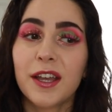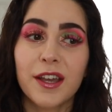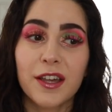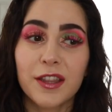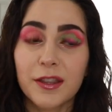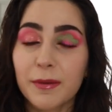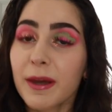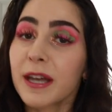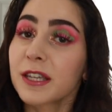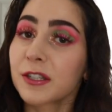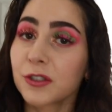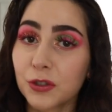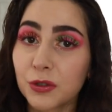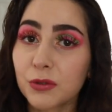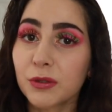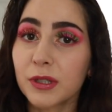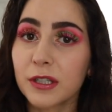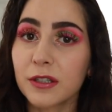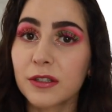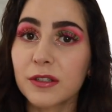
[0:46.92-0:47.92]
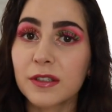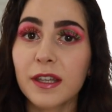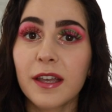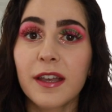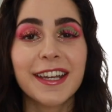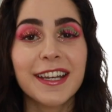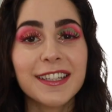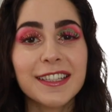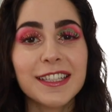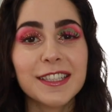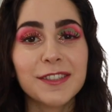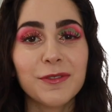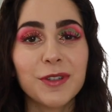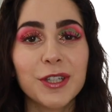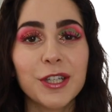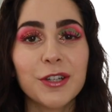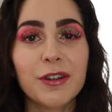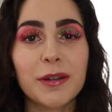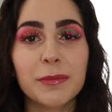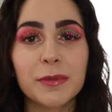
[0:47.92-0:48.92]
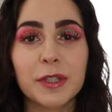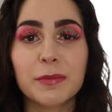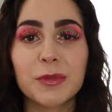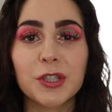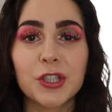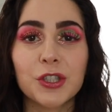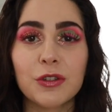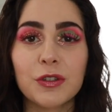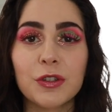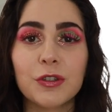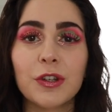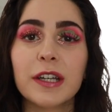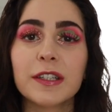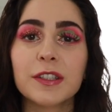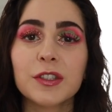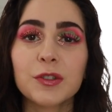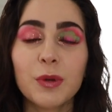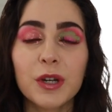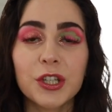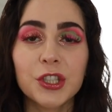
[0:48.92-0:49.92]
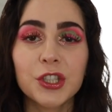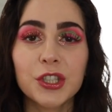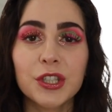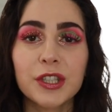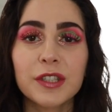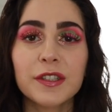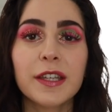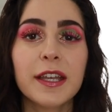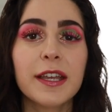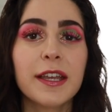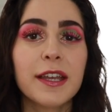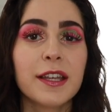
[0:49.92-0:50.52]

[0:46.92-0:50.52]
in the past two years. In this video, I'm gonna be showing you guys swatches,